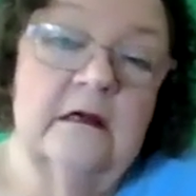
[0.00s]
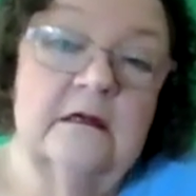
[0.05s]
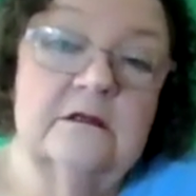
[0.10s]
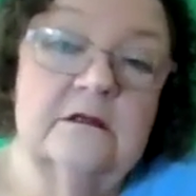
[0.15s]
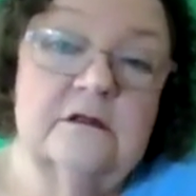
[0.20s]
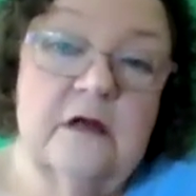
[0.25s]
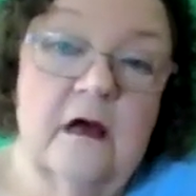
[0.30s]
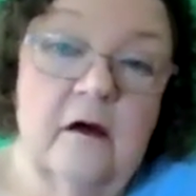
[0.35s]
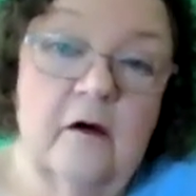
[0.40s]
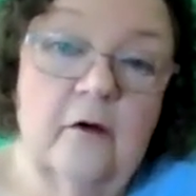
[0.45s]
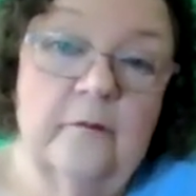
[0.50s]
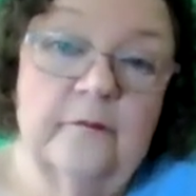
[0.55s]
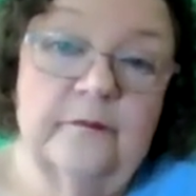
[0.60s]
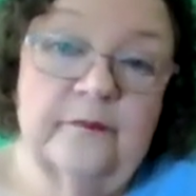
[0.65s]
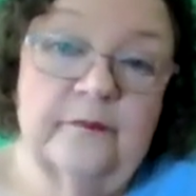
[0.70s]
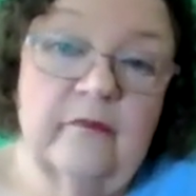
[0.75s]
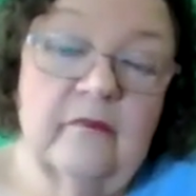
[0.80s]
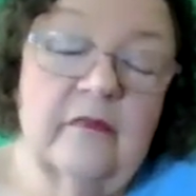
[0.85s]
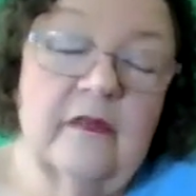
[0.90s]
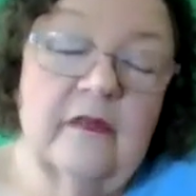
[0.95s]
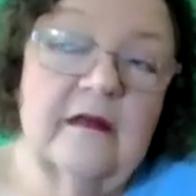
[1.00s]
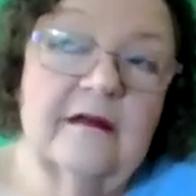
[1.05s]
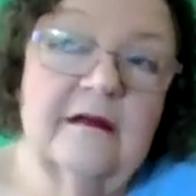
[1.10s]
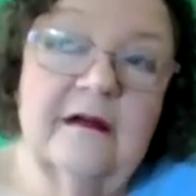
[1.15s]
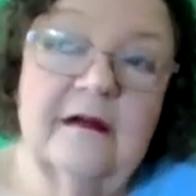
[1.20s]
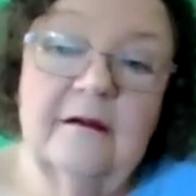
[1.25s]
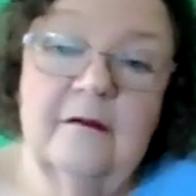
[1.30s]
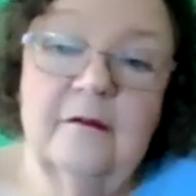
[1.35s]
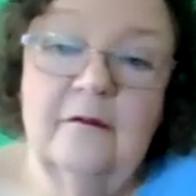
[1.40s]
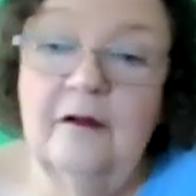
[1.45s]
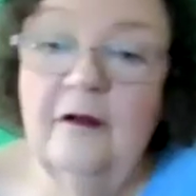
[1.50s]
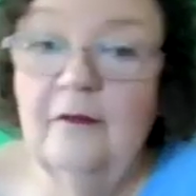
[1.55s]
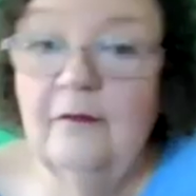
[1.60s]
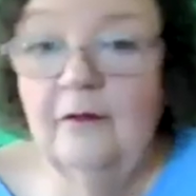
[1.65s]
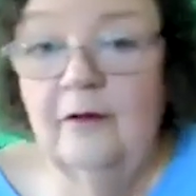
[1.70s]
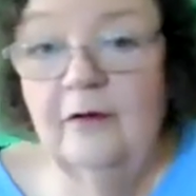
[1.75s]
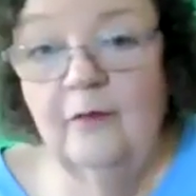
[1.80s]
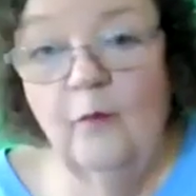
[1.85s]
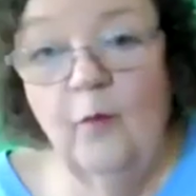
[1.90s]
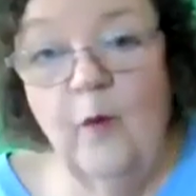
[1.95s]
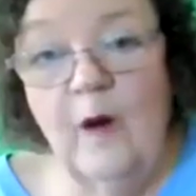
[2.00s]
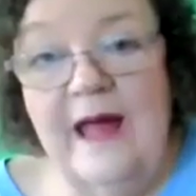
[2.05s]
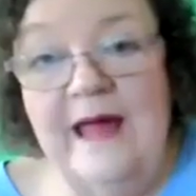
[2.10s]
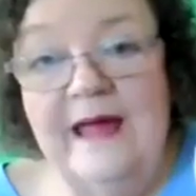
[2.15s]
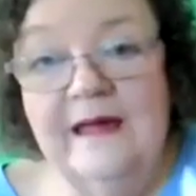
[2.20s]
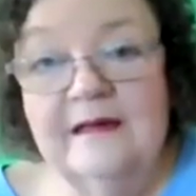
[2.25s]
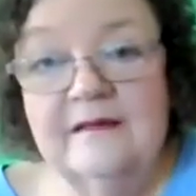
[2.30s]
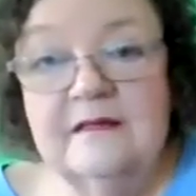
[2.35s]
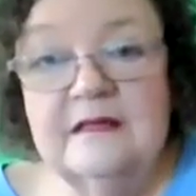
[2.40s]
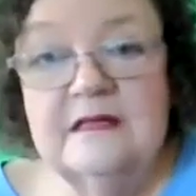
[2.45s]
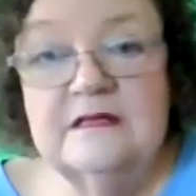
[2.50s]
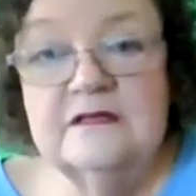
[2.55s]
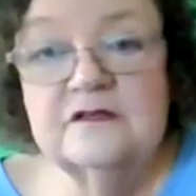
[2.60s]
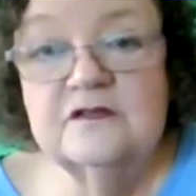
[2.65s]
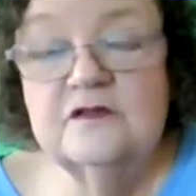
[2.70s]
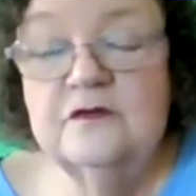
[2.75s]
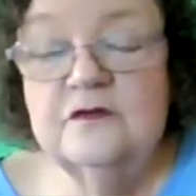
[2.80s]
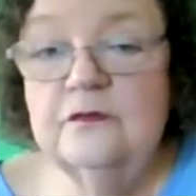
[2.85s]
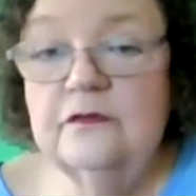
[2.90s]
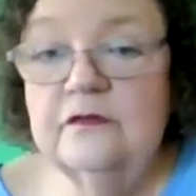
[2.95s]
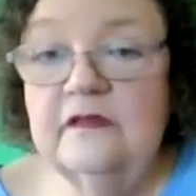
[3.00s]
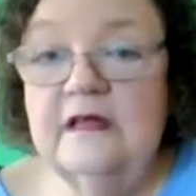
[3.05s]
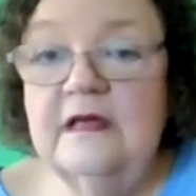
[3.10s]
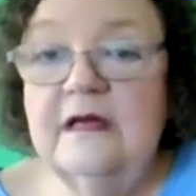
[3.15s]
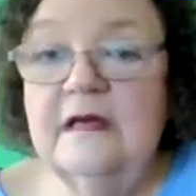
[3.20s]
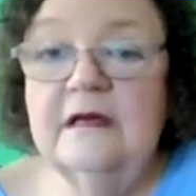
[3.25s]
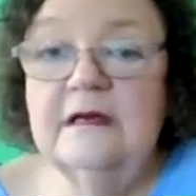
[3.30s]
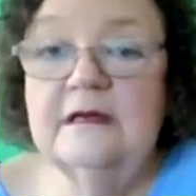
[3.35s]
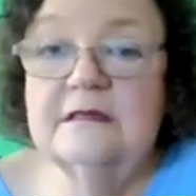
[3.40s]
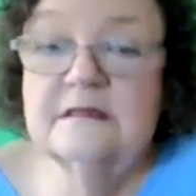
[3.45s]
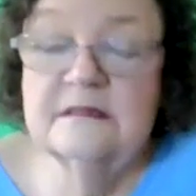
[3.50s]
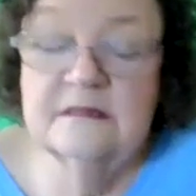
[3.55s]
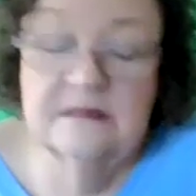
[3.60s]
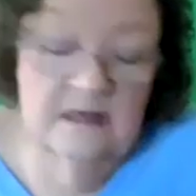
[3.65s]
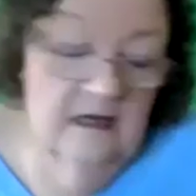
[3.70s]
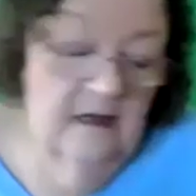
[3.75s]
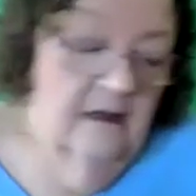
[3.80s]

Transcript: So weighing these two things,